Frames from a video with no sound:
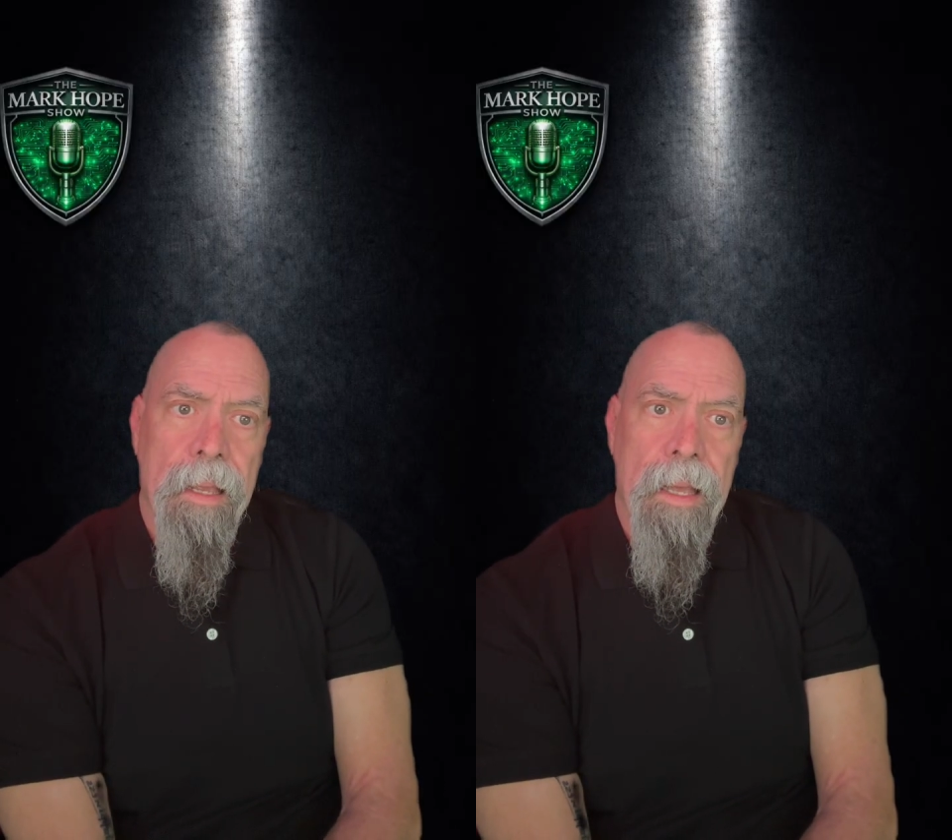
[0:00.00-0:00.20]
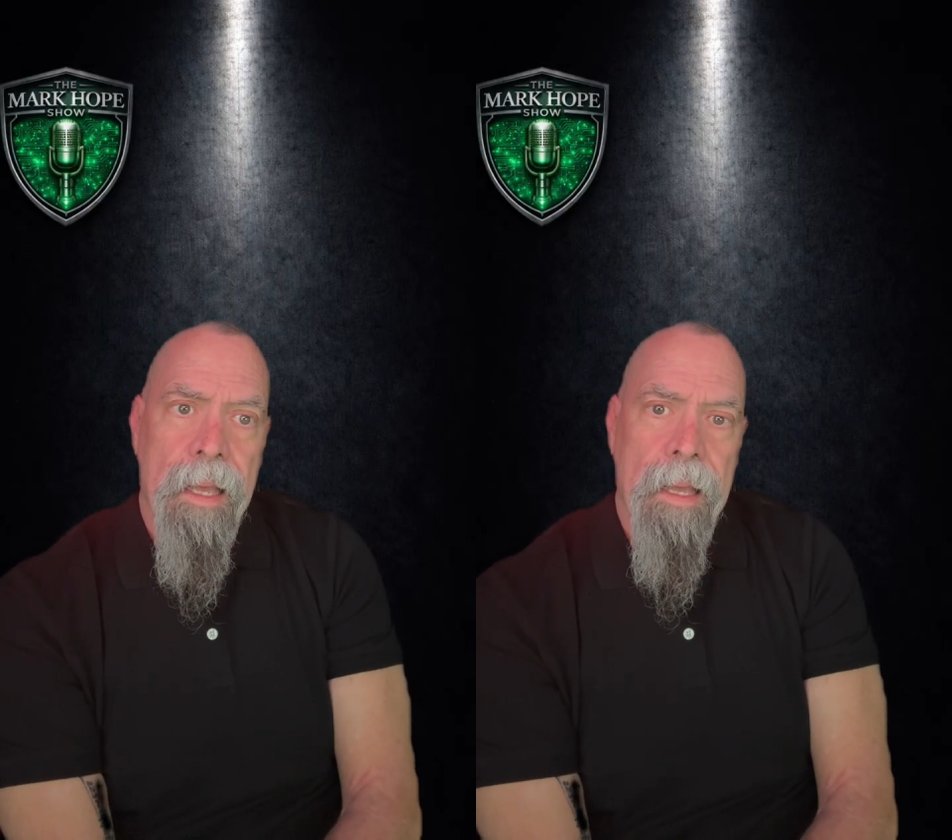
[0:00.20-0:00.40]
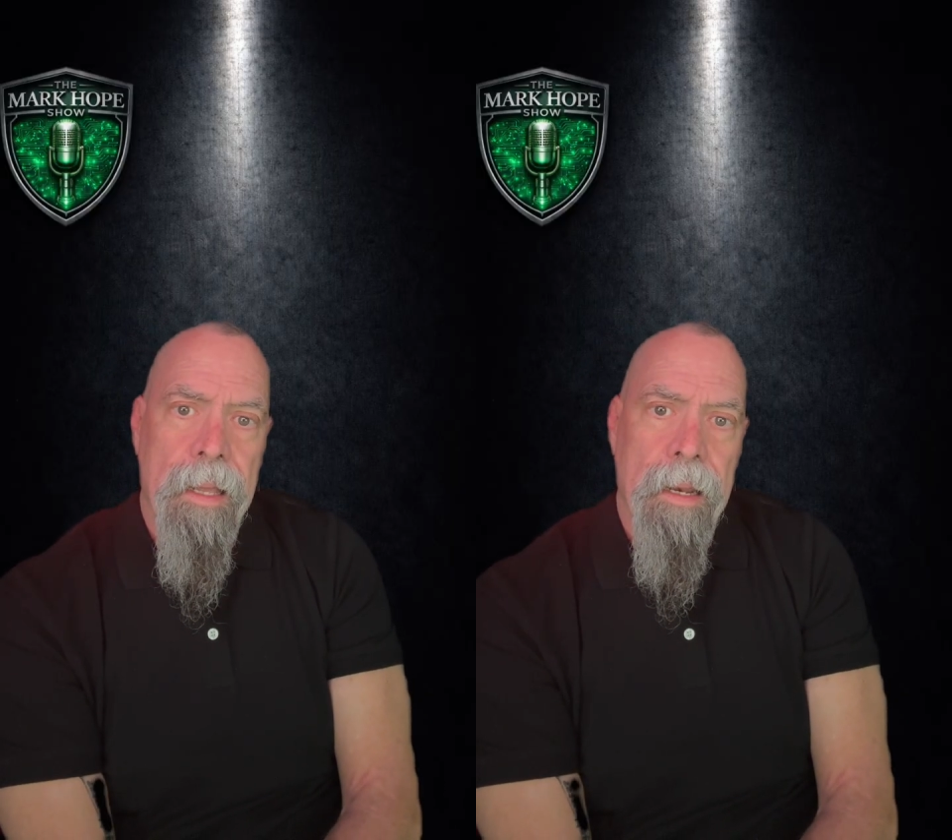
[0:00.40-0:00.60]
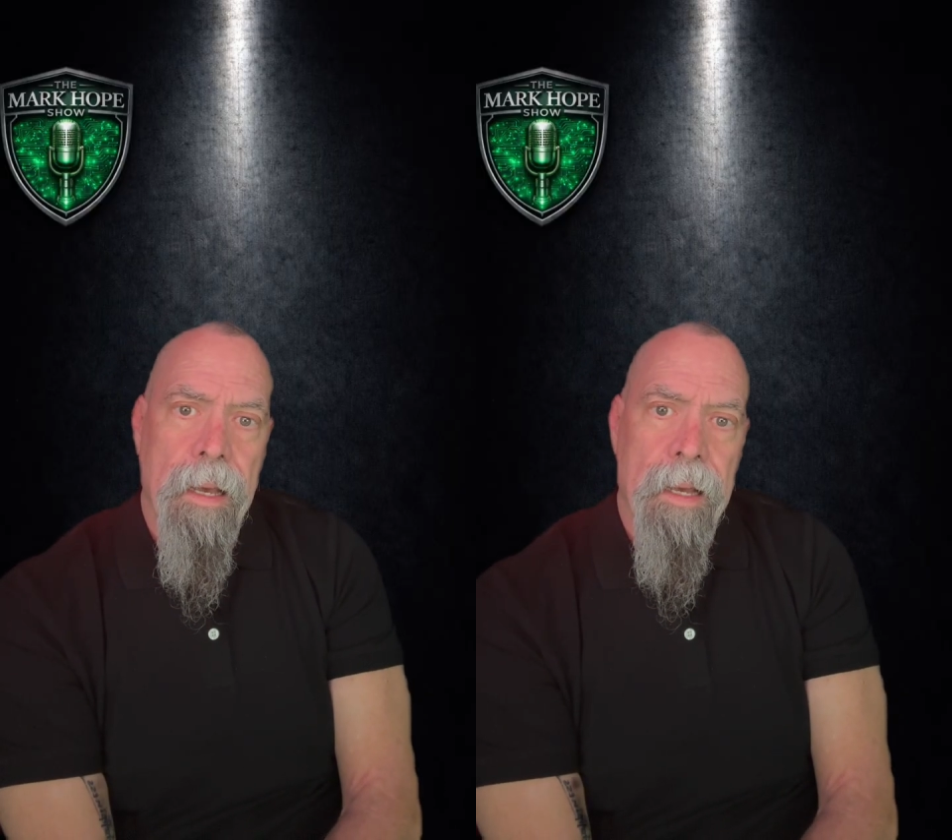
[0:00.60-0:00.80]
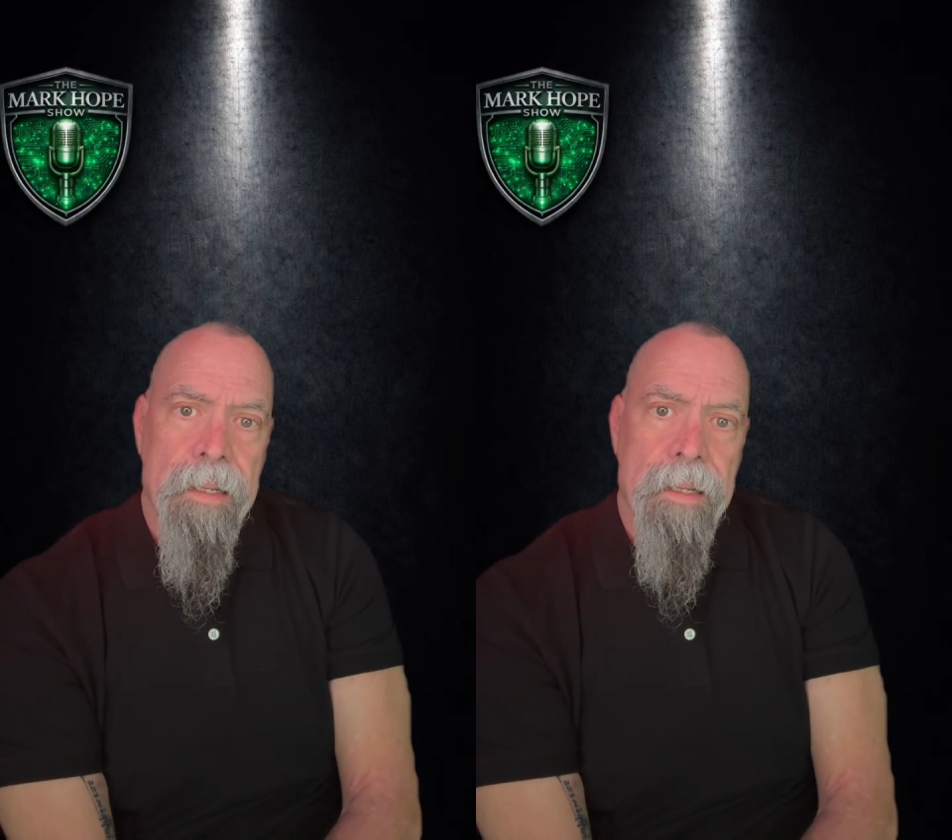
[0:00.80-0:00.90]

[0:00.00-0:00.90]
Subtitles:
and I